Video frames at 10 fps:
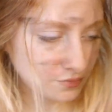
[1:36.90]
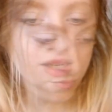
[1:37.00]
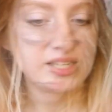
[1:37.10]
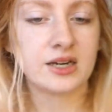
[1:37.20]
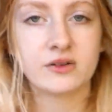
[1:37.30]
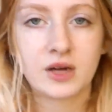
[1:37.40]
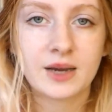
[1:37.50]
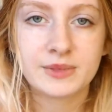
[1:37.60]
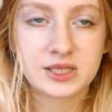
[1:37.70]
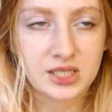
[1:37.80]
Now I
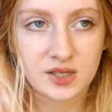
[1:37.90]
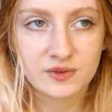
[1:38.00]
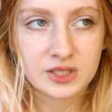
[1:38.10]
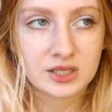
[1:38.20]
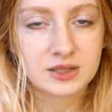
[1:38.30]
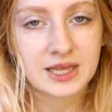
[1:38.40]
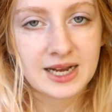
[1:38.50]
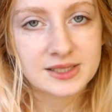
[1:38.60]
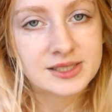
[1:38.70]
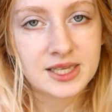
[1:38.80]
believe that the
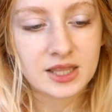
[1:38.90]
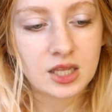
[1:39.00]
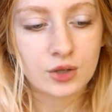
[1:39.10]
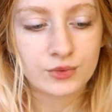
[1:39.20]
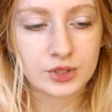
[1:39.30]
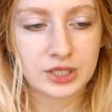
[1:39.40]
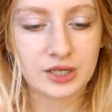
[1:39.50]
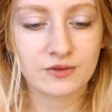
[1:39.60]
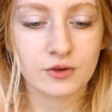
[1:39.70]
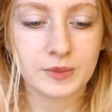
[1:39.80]
last thing that you will need
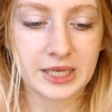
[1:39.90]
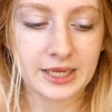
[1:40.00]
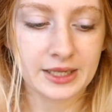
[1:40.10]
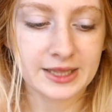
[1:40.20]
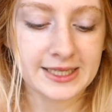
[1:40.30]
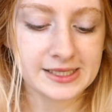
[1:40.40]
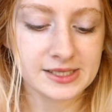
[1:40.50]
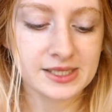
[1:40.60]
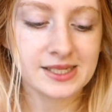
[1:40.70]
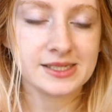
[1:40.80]
for making
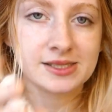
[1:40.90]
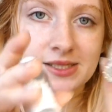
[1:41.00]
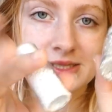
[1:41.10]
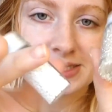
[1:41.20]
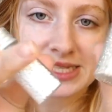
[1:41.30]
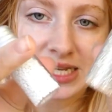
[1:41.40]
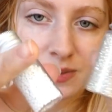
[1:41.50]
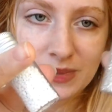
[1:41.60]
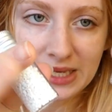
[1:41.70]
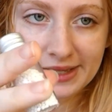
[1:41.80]
these is seed
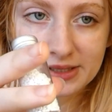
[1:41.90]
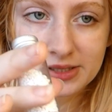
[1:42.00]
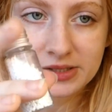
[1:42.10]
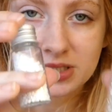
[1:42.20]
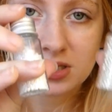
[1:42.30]
beads.